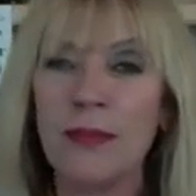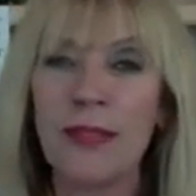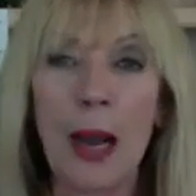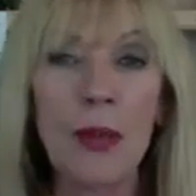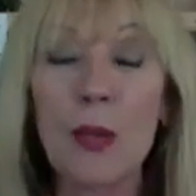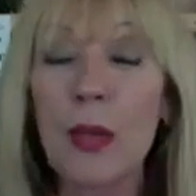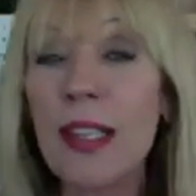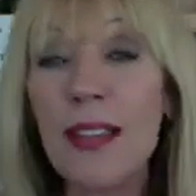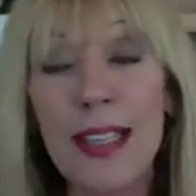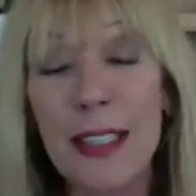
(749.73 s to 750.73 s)
That was
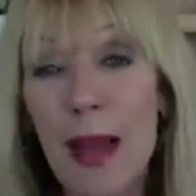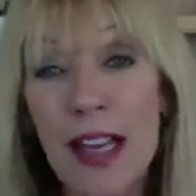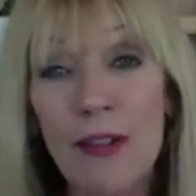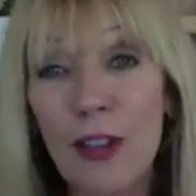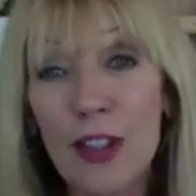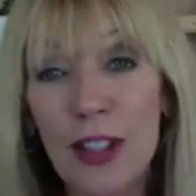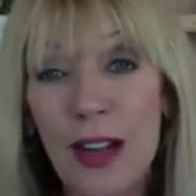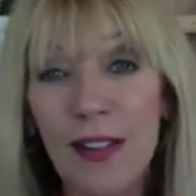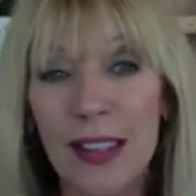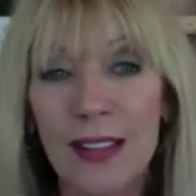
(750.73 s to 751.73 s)
really the expanded version
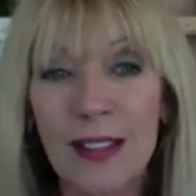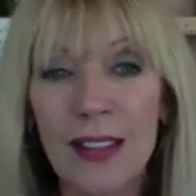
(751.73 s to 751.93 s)
of it.